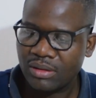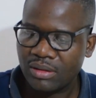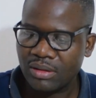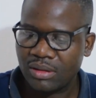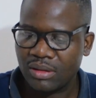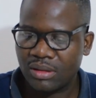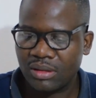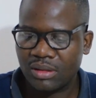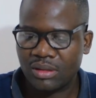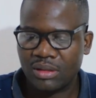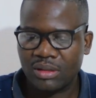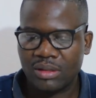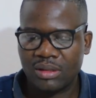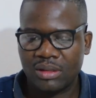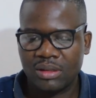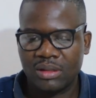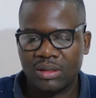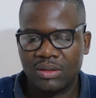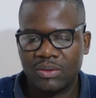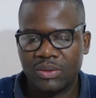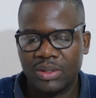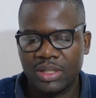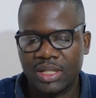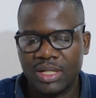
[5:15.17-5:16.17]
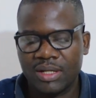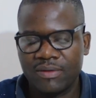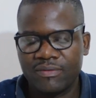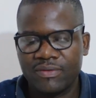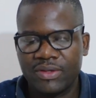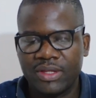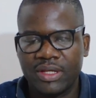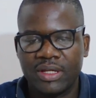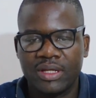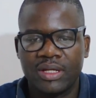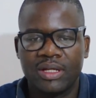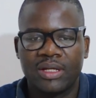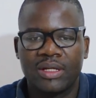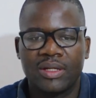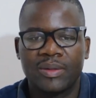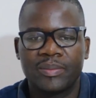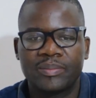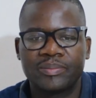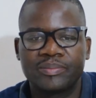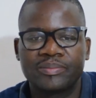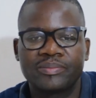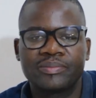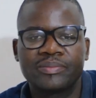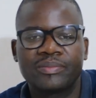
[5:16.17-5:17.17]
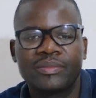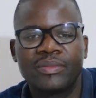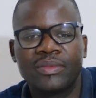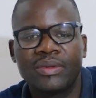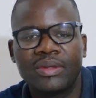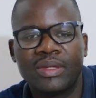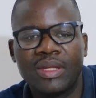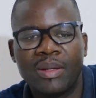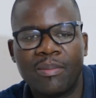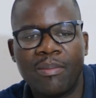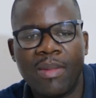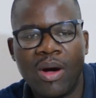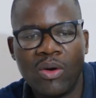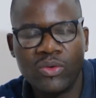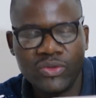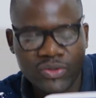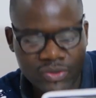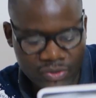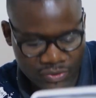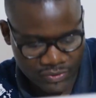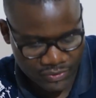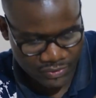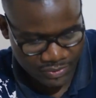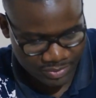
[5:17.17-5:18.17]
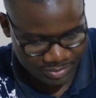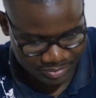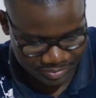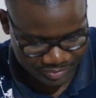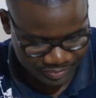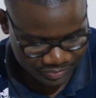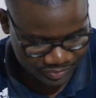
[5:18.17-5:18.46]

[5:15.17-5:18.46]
we have the mounts.